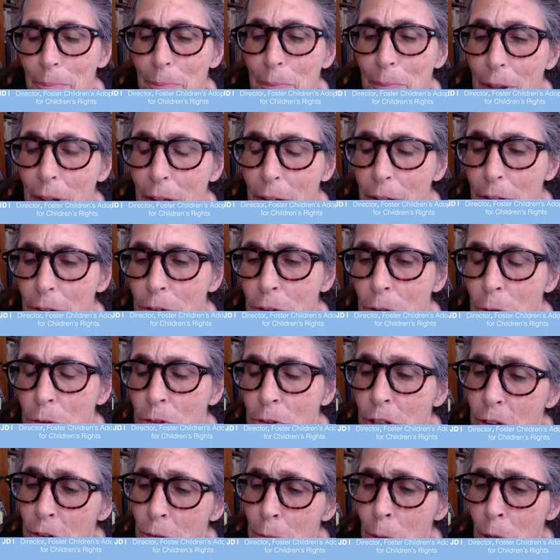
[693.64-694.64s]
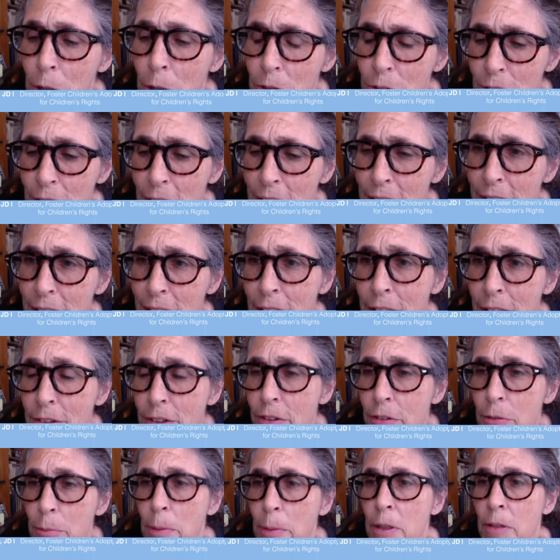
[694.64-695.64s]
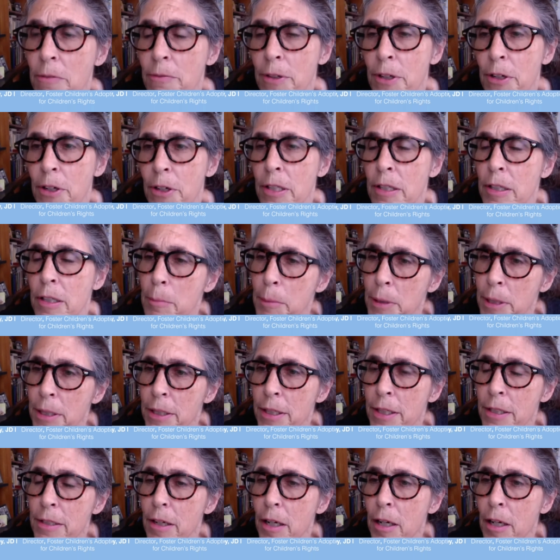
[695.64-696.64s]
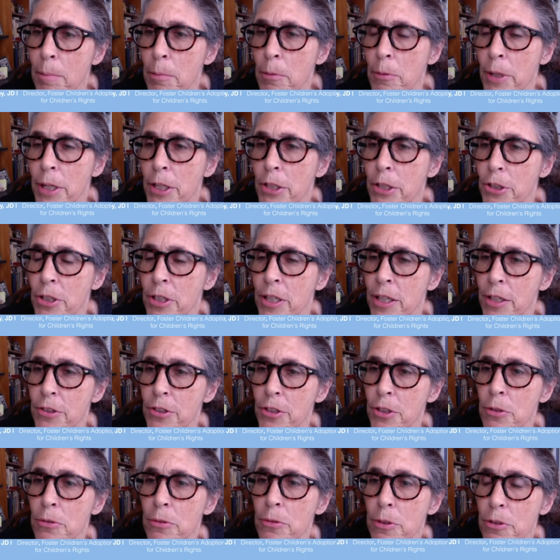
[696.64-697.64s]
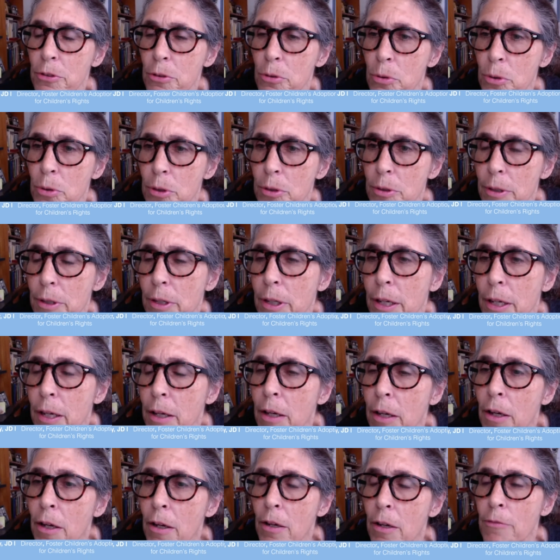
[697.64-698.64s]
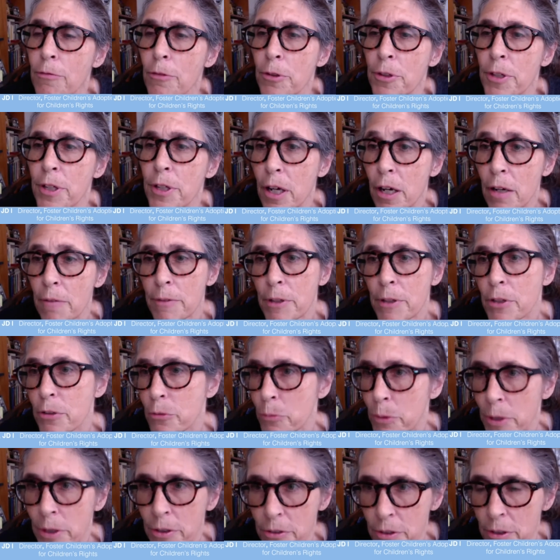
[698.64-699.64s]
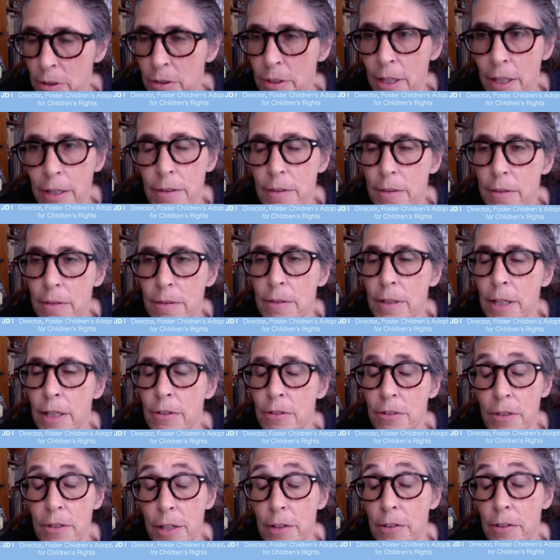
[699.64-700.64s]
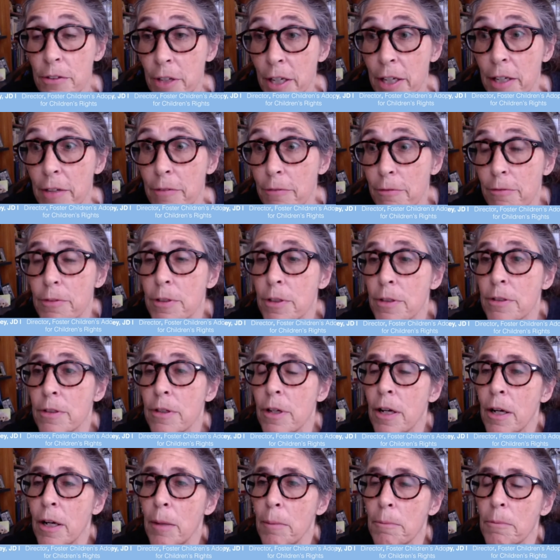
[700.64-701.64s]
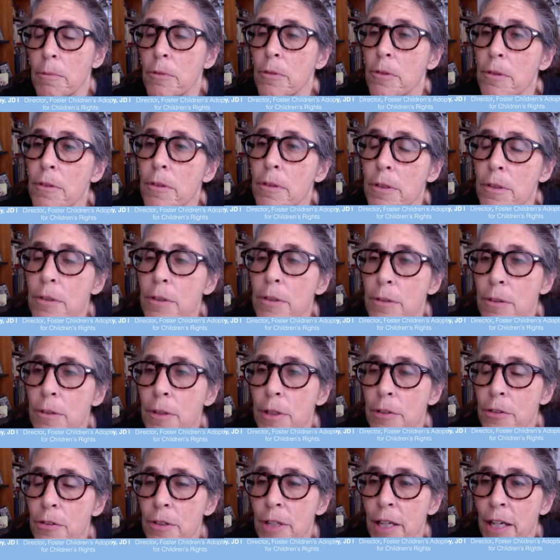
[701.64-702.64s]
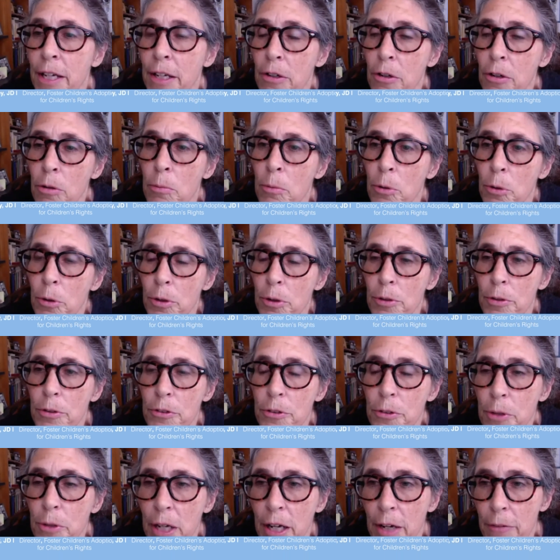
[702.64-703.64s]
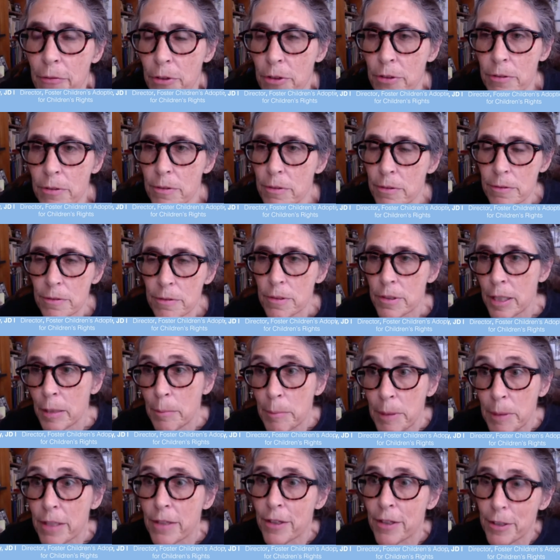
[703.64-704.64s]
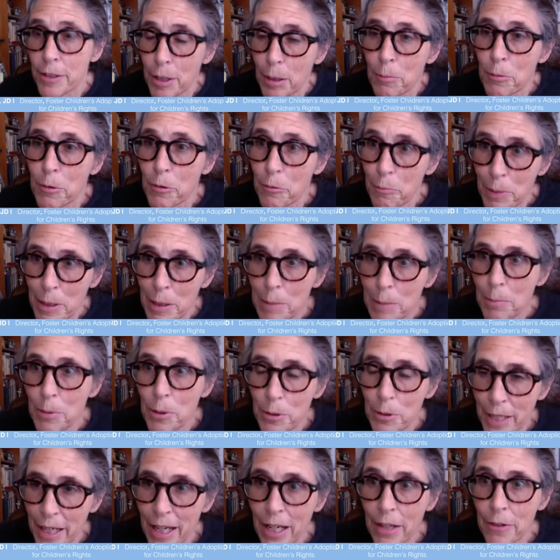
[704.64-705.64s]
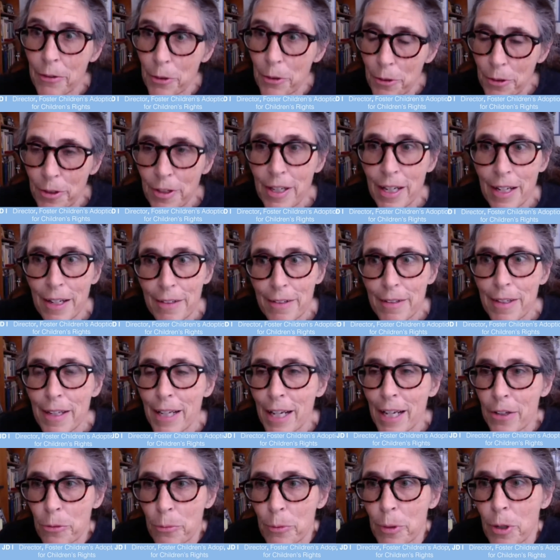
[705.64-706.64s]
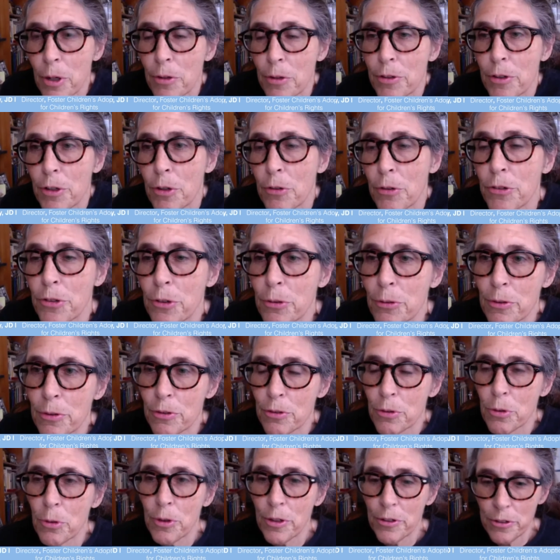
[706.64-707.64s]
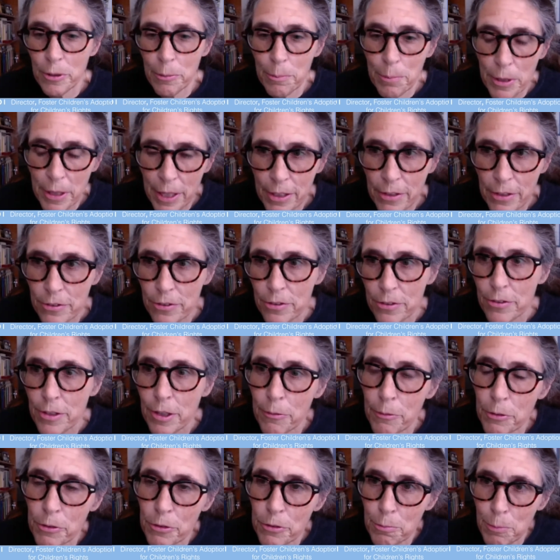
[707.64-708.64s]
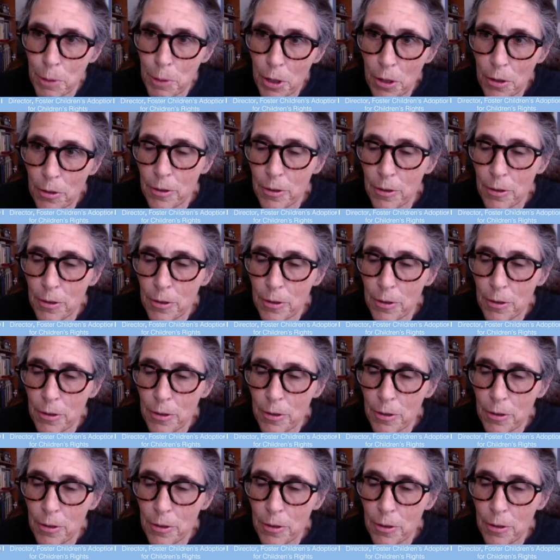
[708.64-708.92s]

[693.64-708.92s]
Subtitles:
So since March 19th, it's been a very limited operation at children's court for the obvious reason that it's not safe. The stay-at-home orders, you have to limit the number of people gathered. And as we all know, children's court is a place of small